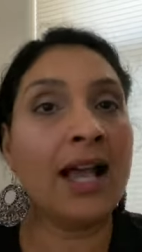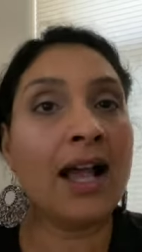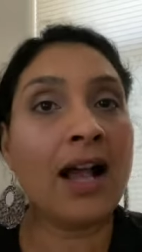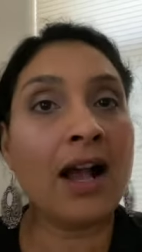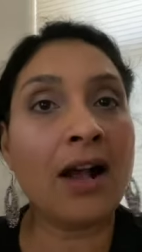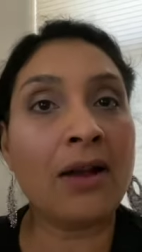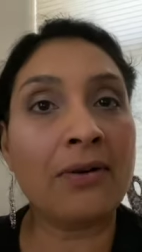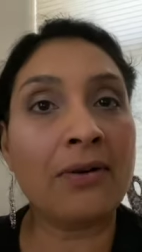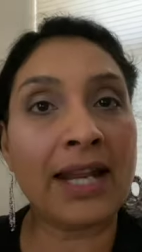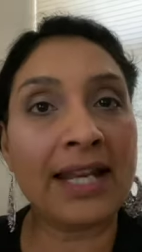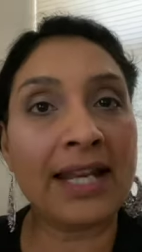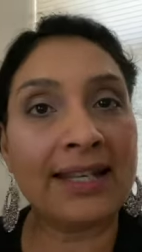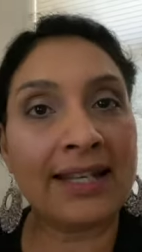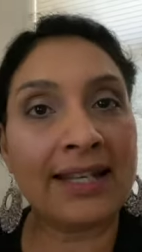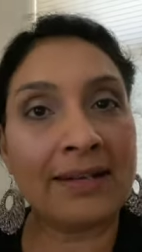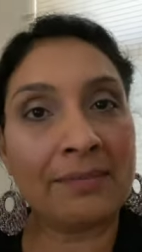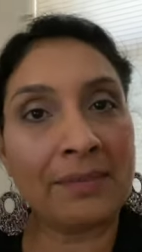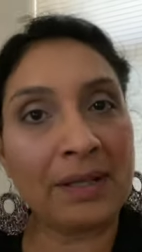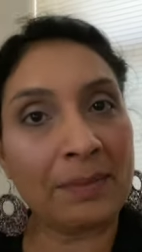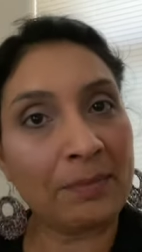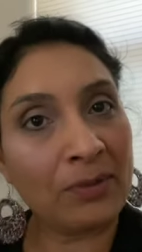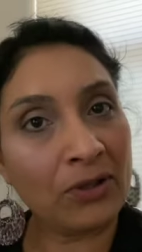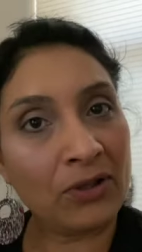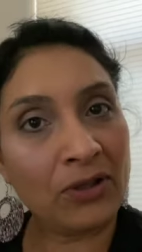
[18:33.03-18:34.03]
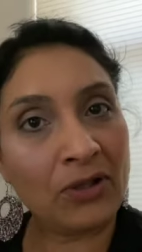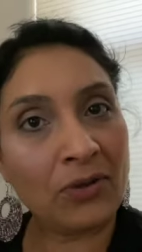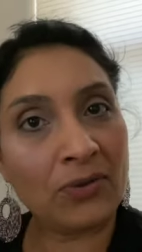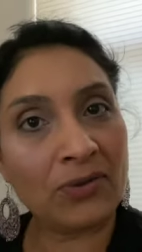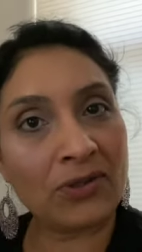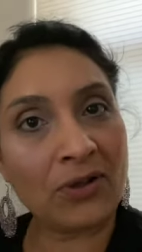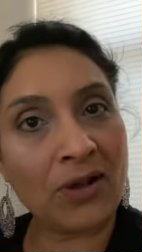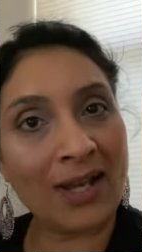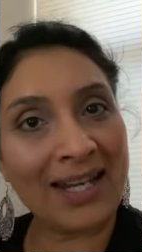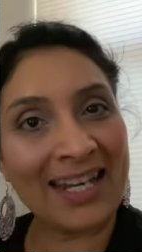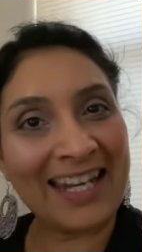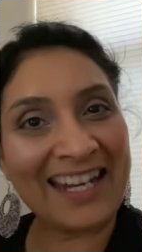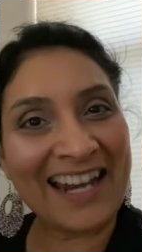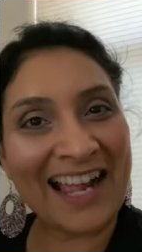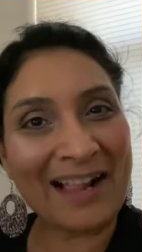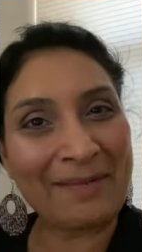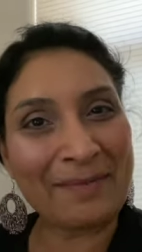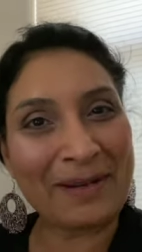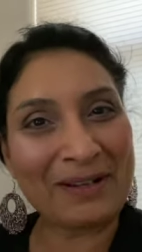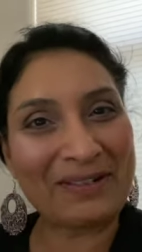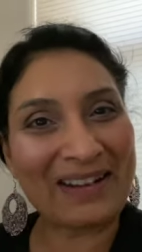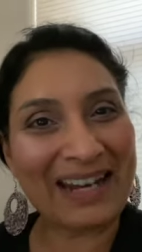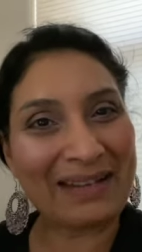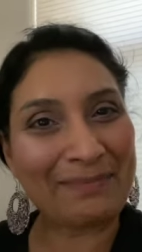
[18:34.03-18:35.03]
All right, let me put those on and I'll
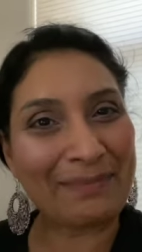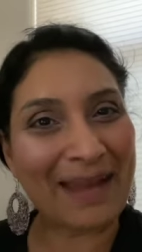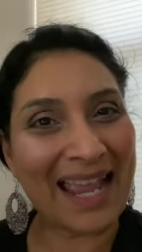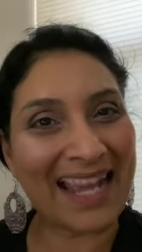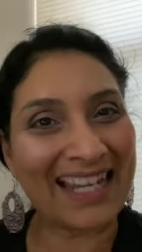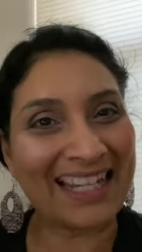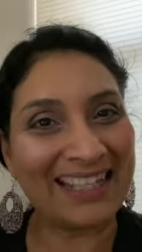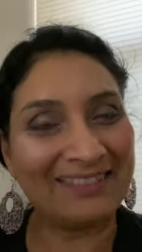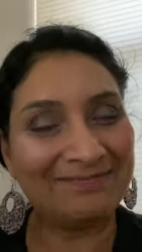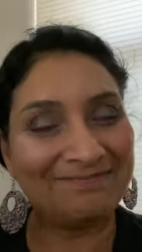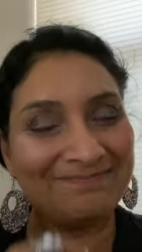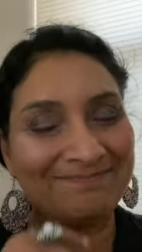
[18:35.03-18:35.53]
be right back.